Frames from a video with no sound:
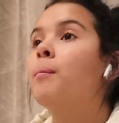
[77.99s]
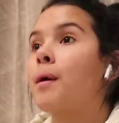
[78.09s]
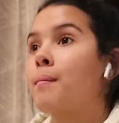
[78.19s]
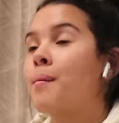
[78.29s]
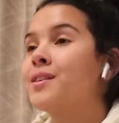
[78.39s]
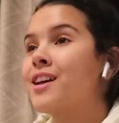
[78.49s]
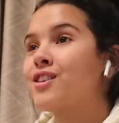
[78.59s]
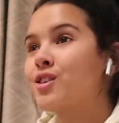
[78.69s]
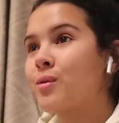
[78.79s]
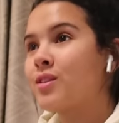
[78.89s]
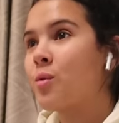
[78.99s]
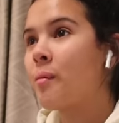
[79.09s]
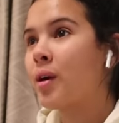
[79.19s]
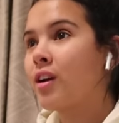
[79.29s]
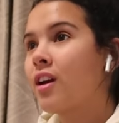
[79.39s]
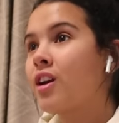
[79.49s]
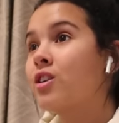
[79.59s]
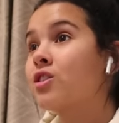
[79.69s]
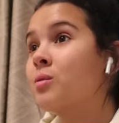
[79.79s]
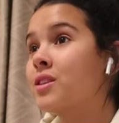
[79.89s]
But Mom and Dad just went to Walmart.
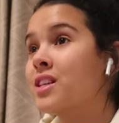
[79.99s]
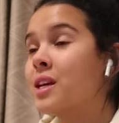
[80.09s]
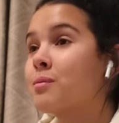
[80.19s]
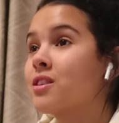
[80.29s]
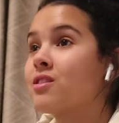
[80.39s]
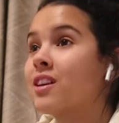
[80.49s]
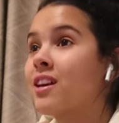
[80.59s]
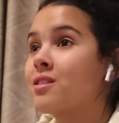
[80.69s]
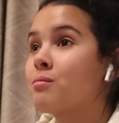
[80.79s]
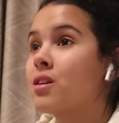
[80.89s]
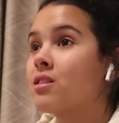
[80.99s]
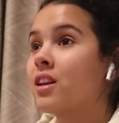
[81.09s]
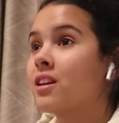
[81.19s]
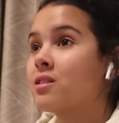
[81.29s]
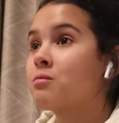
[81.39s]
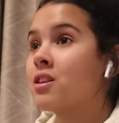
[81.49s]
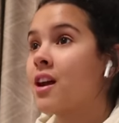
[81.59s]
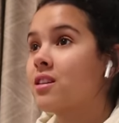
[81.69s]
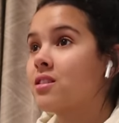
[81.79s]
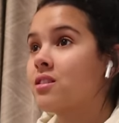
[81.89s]
Should we sneak upstairs and get some
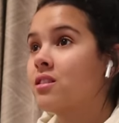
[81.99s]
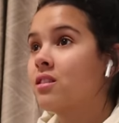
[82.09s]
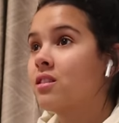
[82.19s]
snacks?